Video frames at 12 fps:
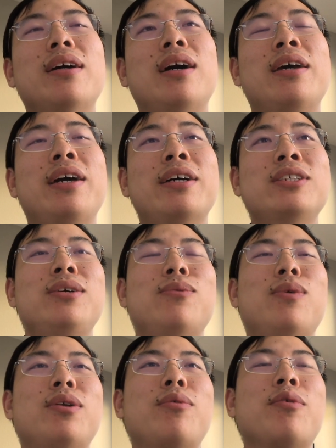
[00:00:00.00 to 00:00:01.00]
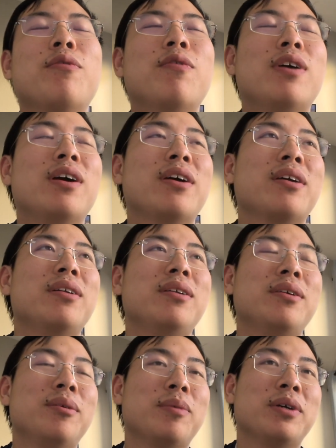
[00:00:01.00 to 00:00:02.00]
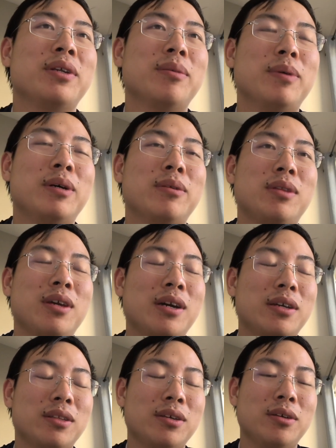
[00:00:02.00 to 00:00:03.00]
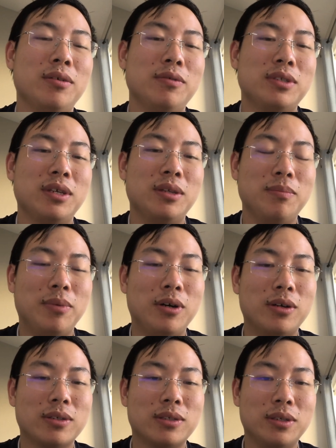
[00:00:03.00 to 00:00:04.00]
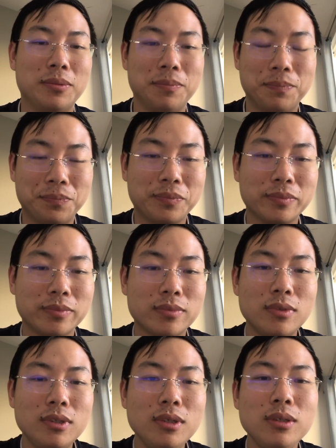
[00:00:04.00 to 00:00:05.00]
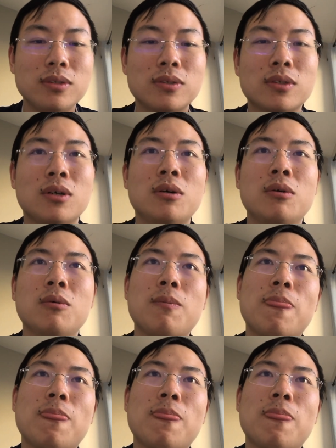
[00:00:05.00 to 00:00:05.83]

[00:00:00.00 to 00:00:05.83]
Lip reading: I actually want to refine a little bit about the idea of sandboxing. So